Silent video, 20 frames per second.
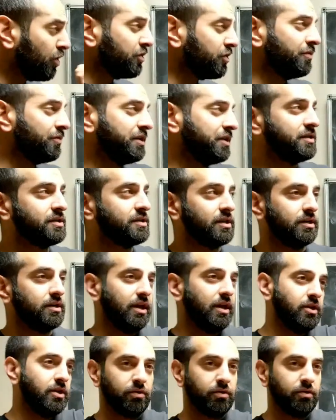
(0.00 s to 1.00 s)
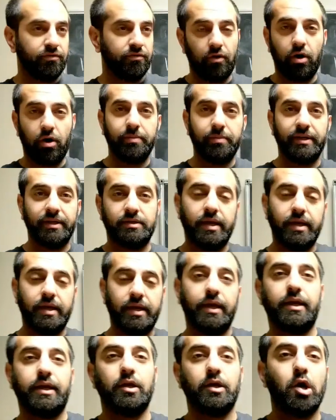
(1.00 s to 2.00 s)
reason indoor farming is
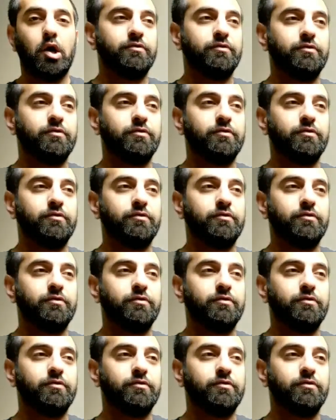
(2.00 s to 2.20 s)
taking off is